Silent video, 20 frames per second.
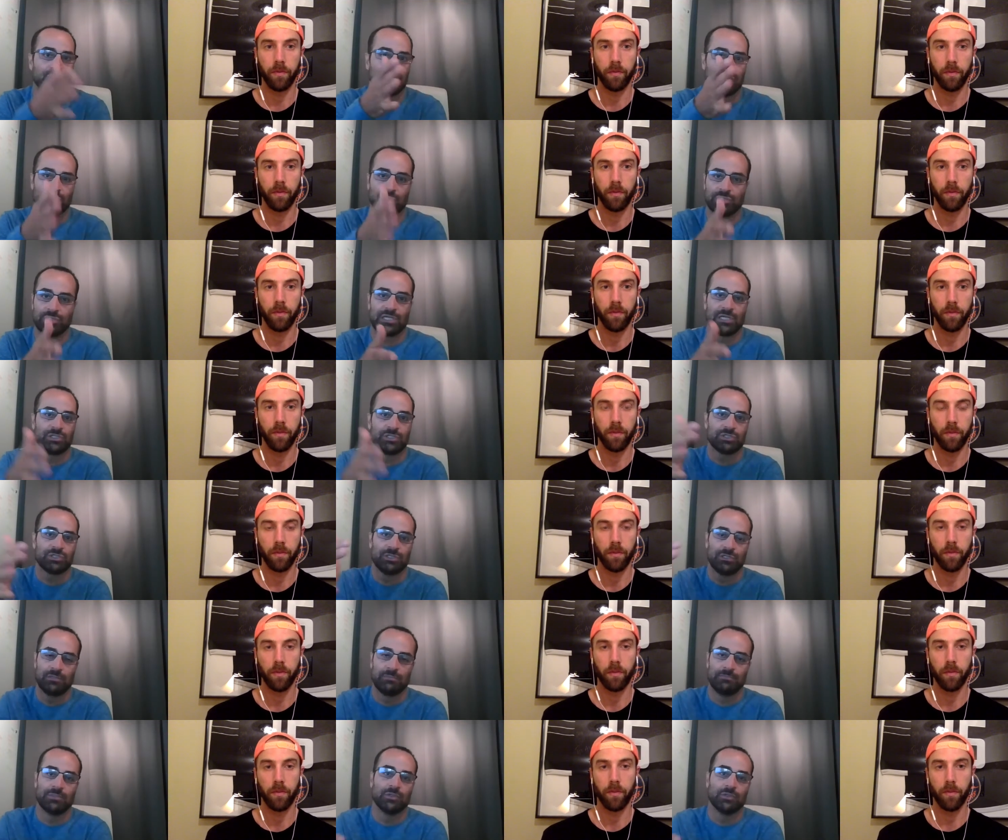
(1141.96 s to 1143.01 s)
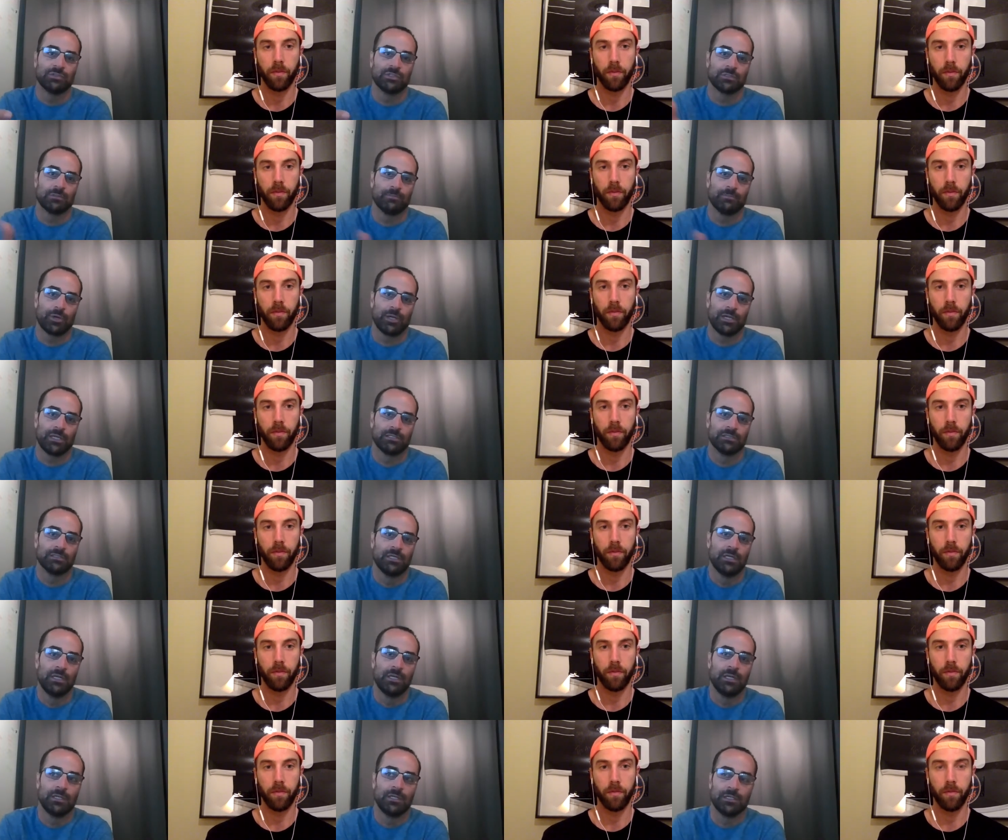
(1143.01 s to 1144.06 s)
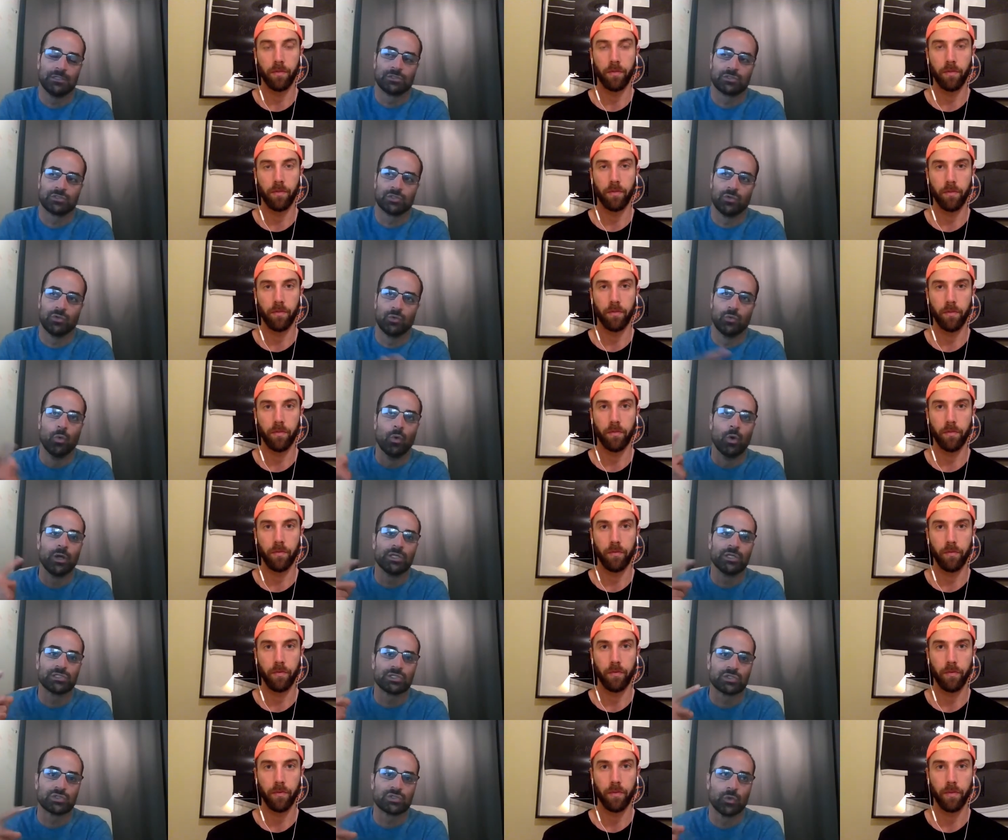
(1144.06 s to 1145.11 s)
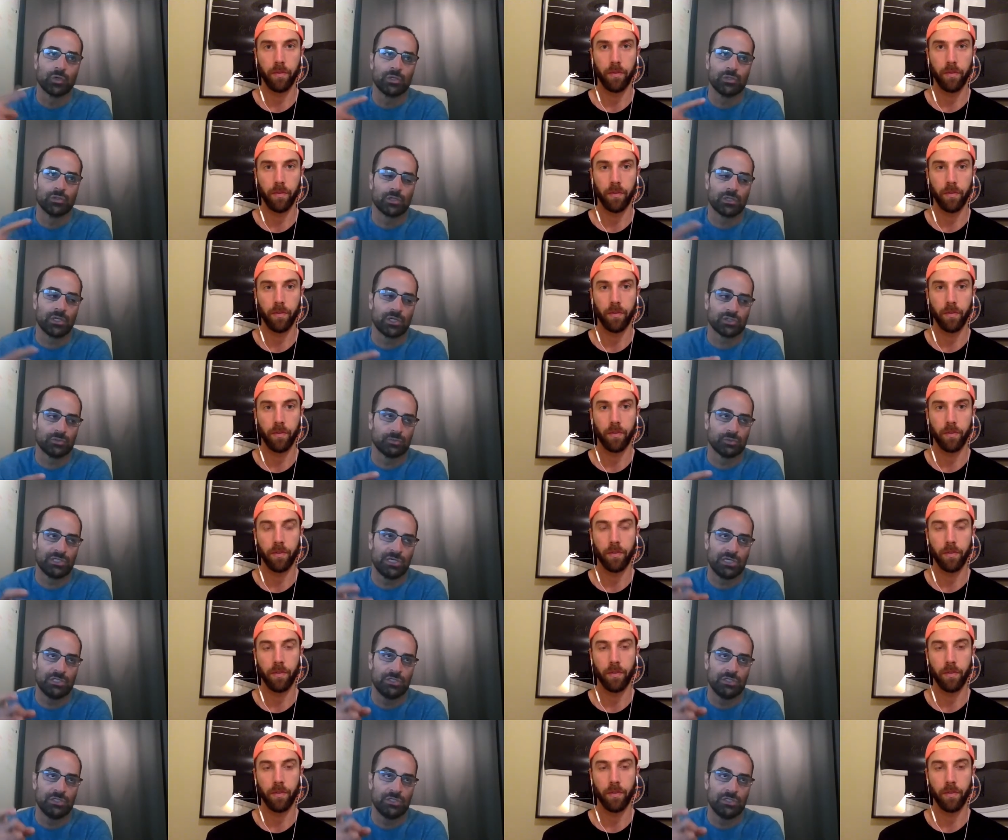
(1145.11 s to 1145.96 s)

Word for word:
Speaker 1: retention and building the brand. And so what is the story in your customer's head you